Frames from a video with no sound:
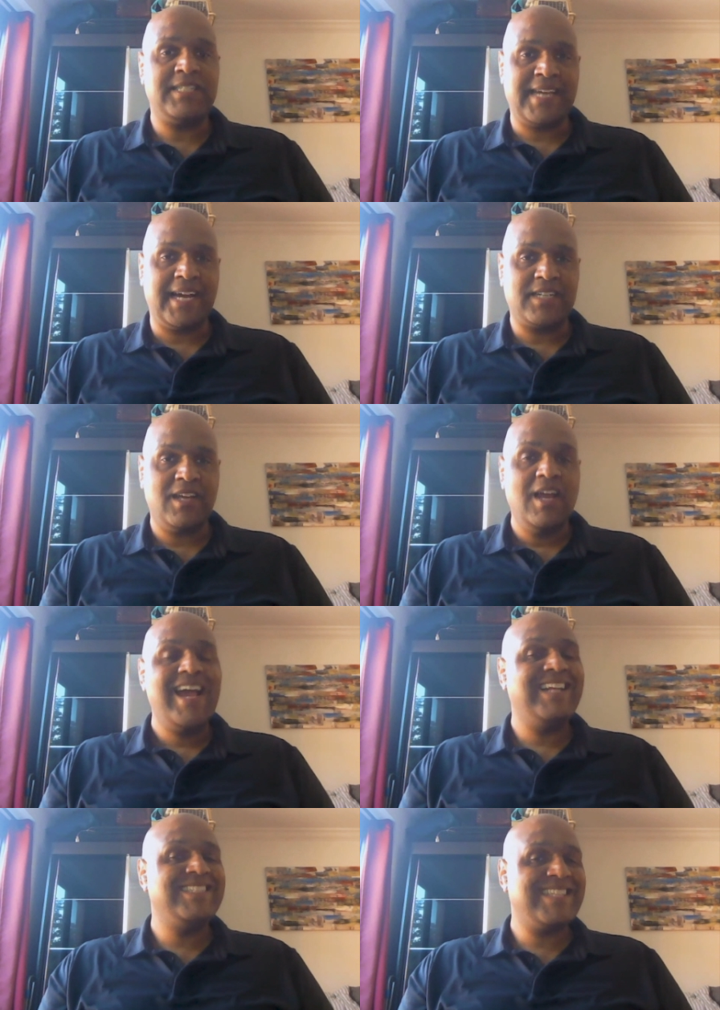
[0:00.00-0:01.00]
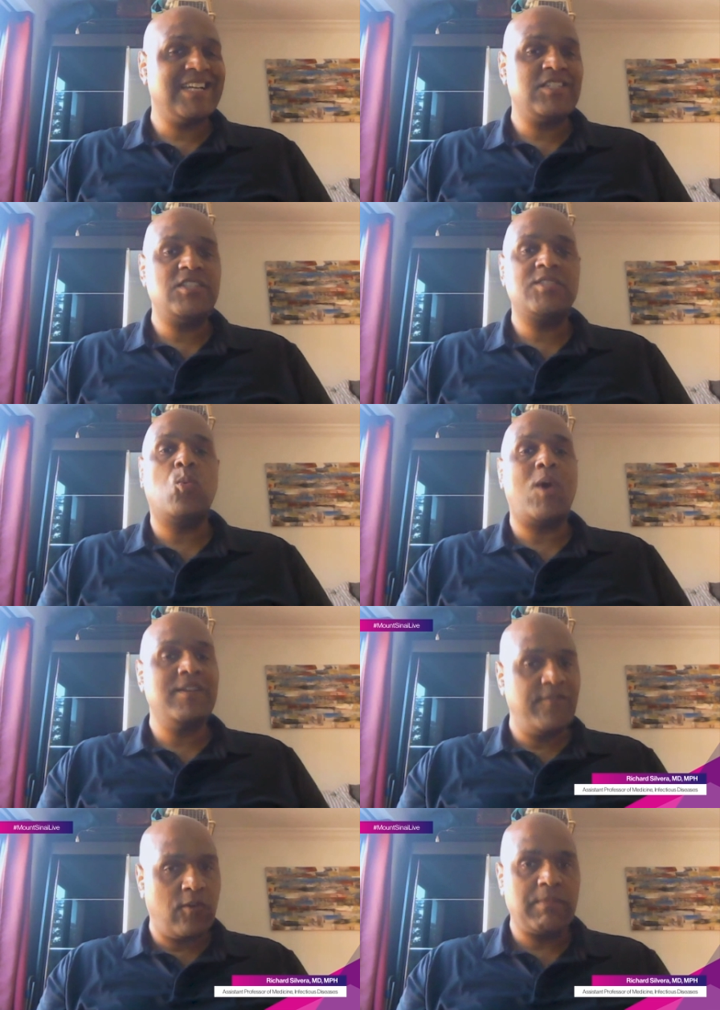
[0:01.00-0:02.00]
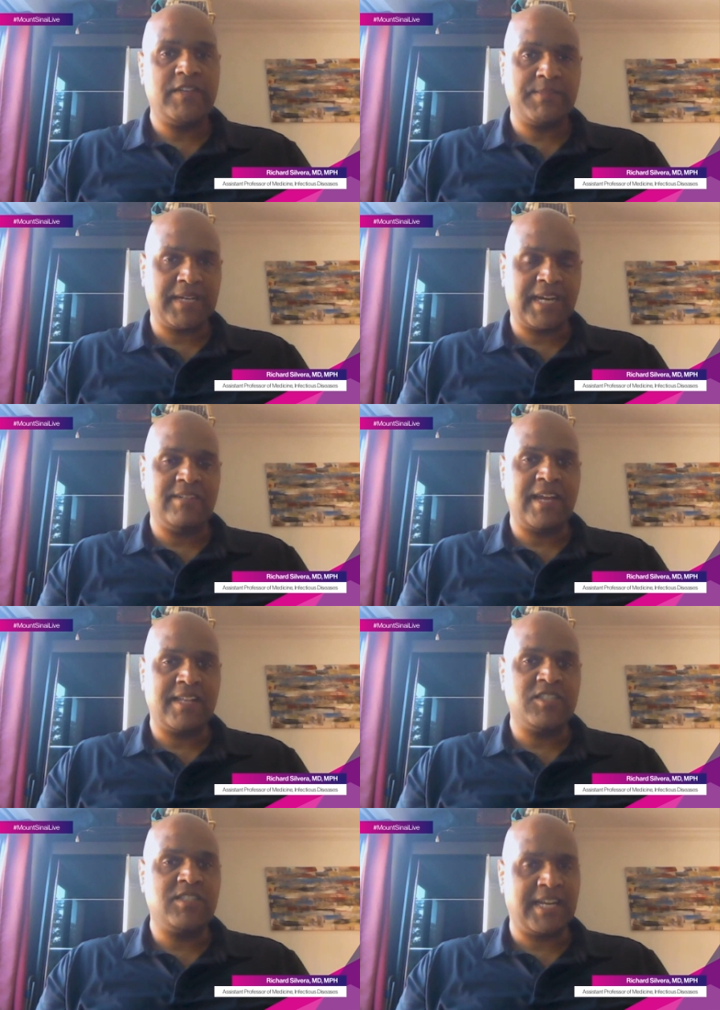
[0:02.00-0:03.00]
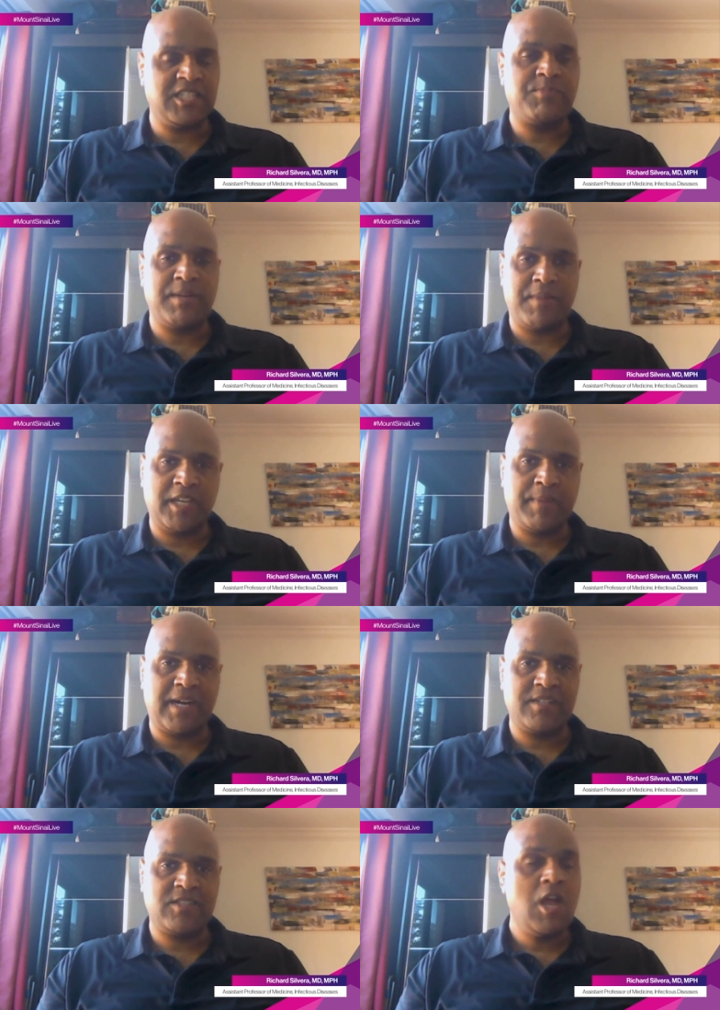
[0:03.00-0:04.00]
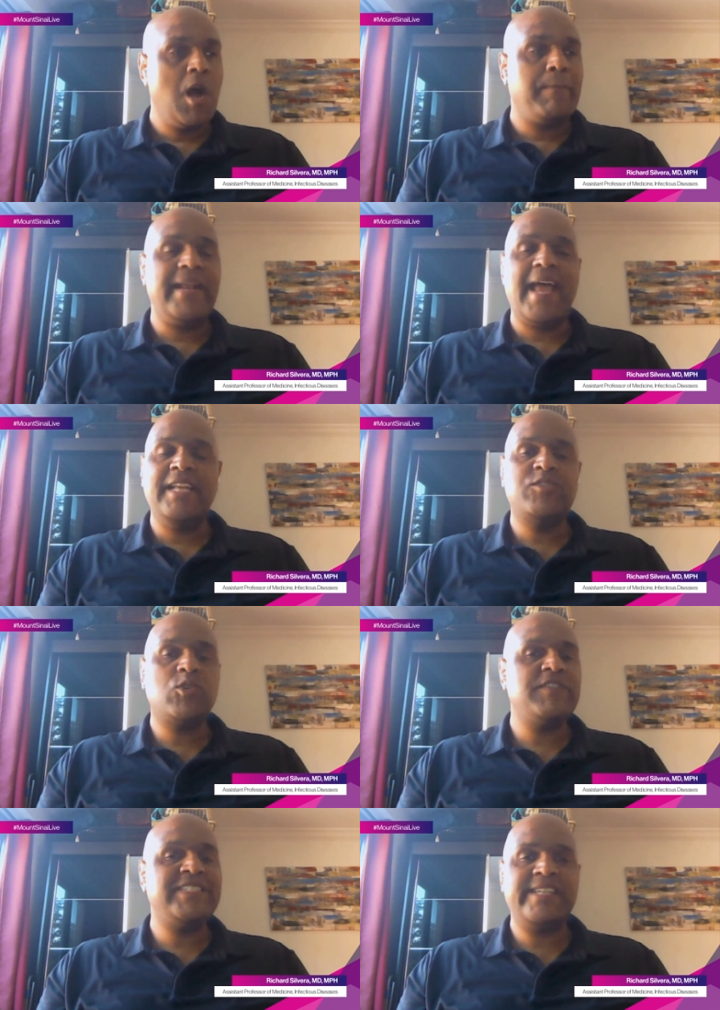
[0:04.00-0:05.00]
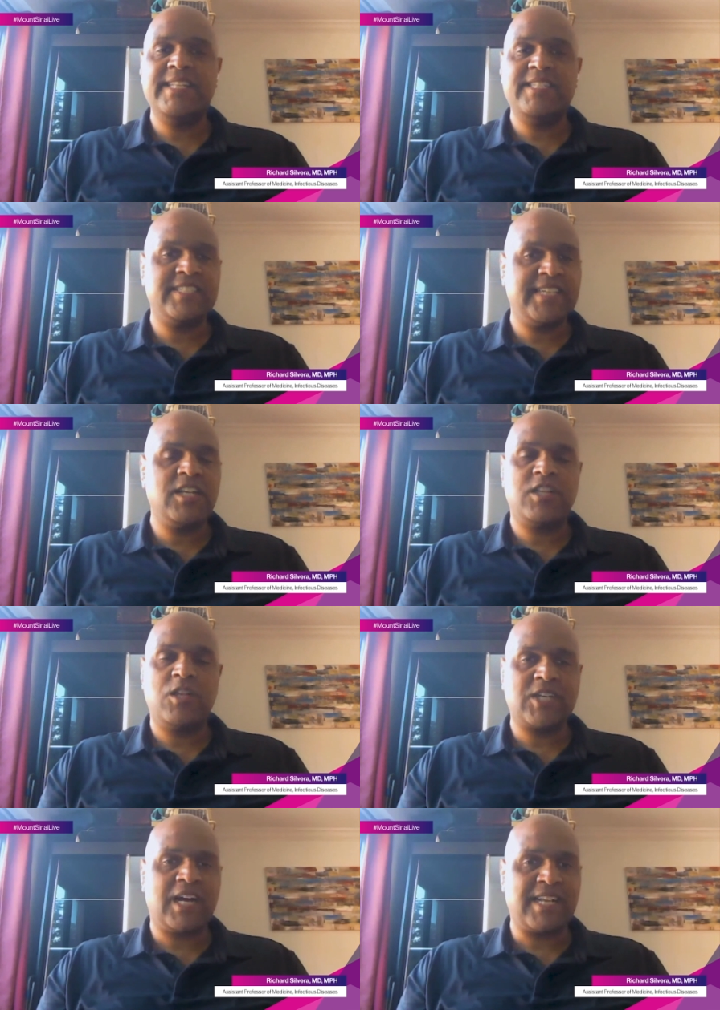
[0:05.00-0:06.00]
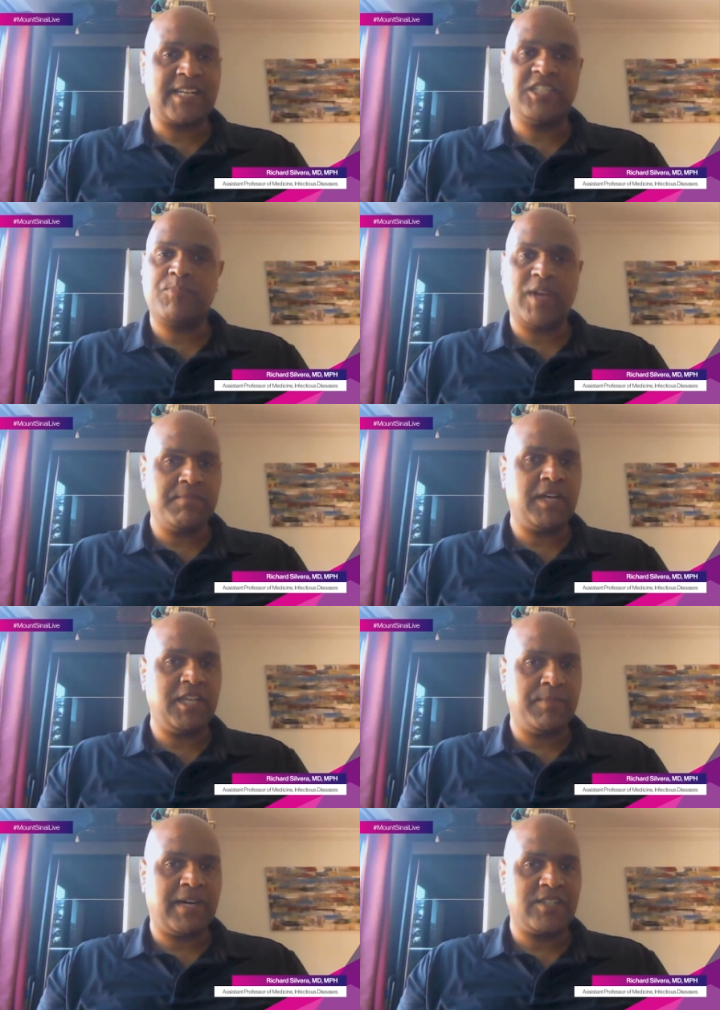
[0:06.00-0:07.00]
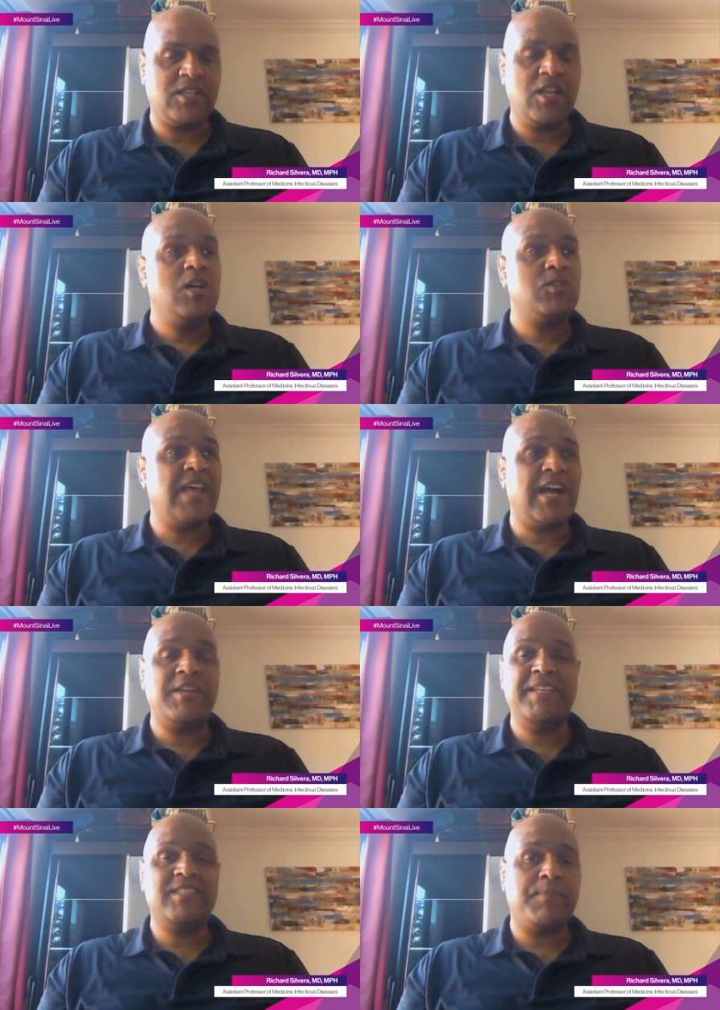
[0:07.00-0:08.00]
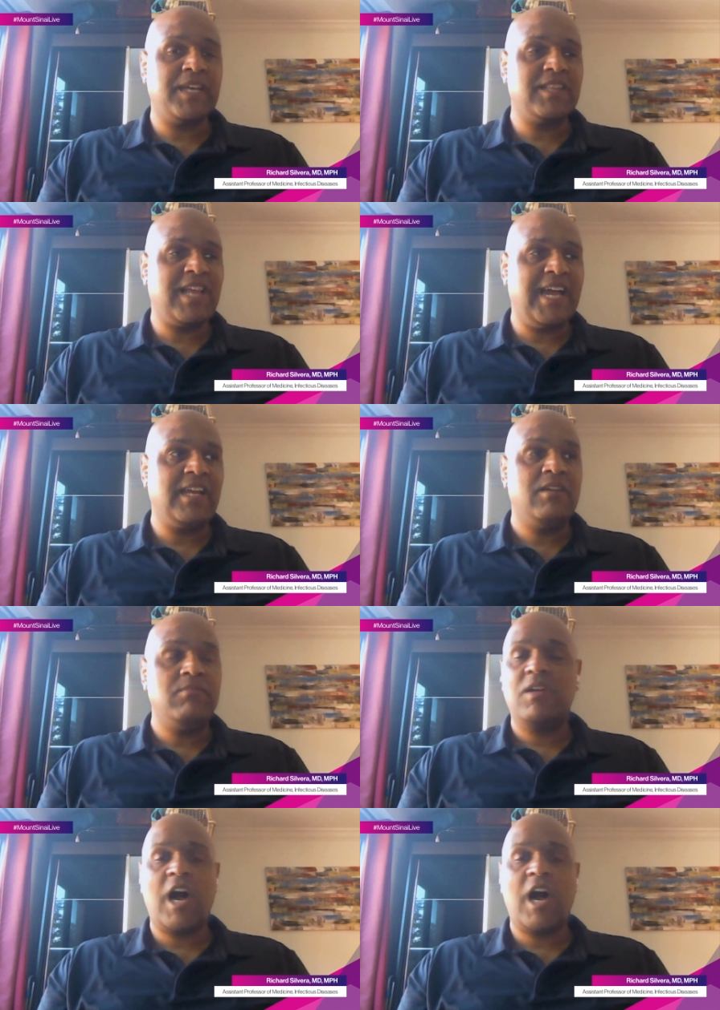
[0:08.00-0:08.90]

contact, and sex is just one form of intimate contact can, that can spread monkeypox. But any sort of skin to -skin close contact can spread monkeypox. So that could be something like